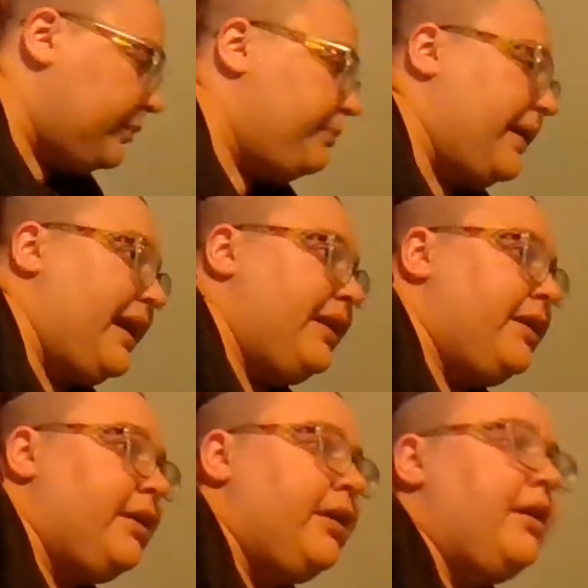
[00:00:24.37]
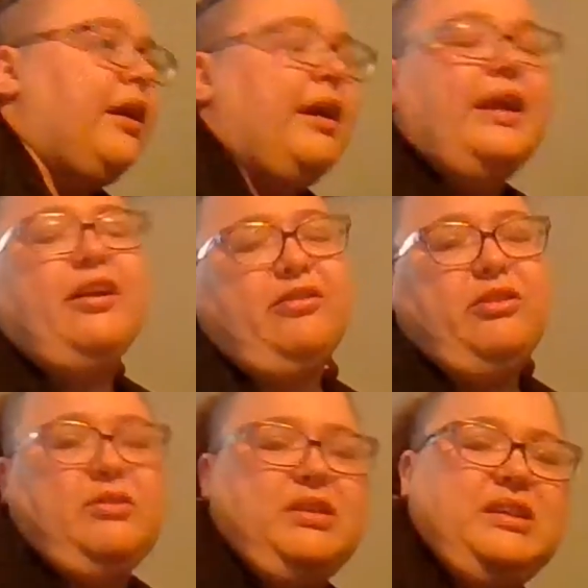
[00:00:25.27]
but, and
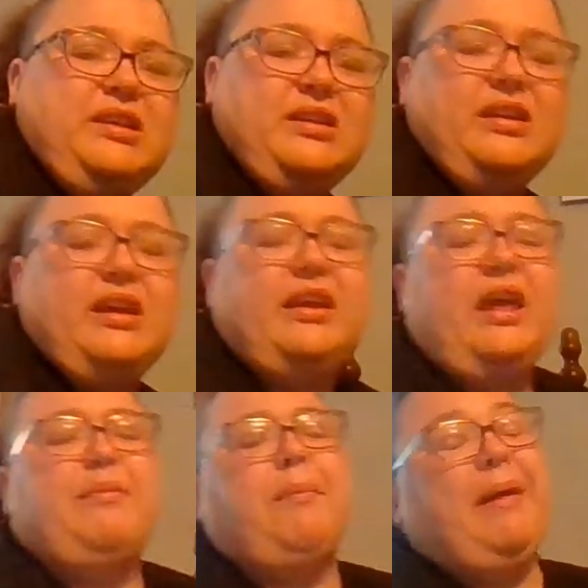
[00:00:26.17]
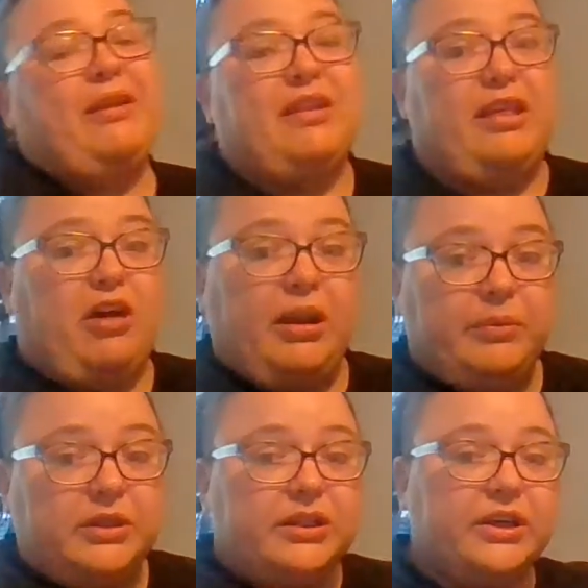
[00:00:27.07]
also didn't, it came out better than I thought it
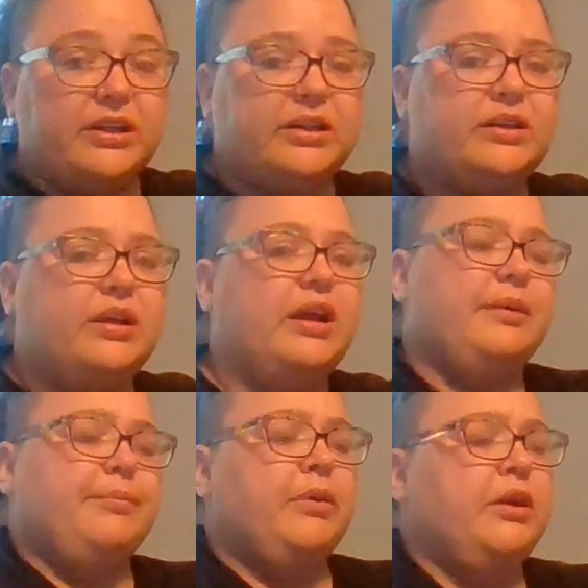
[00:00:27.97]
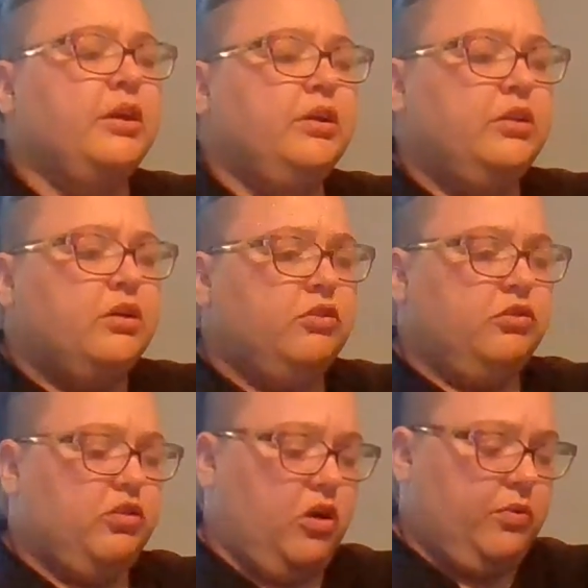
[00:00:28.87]
would. Um,
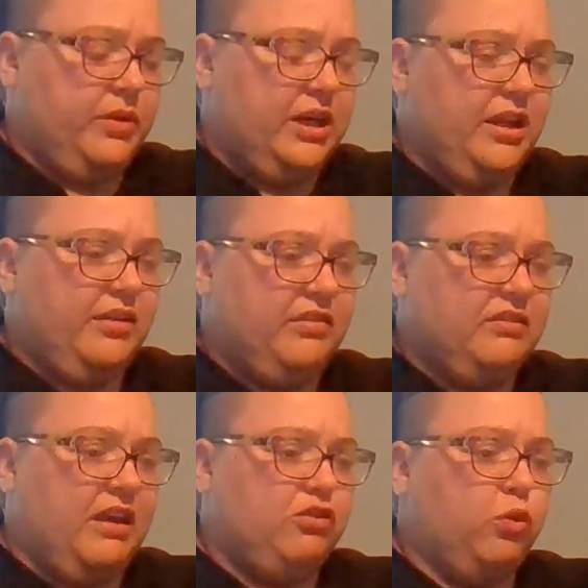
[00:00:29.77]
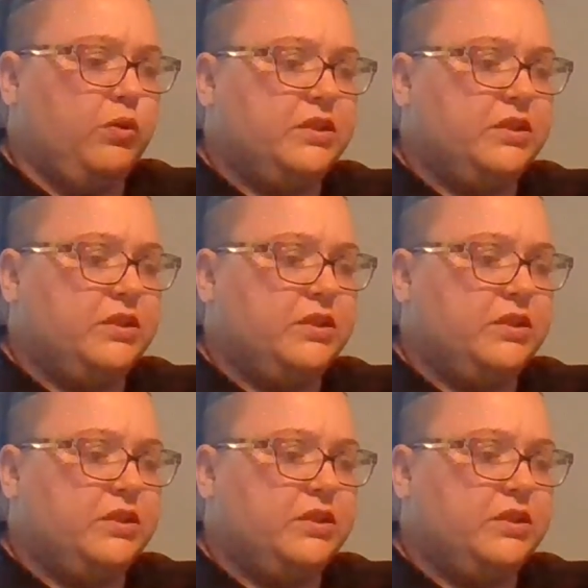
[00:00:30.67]
so what it is is a tor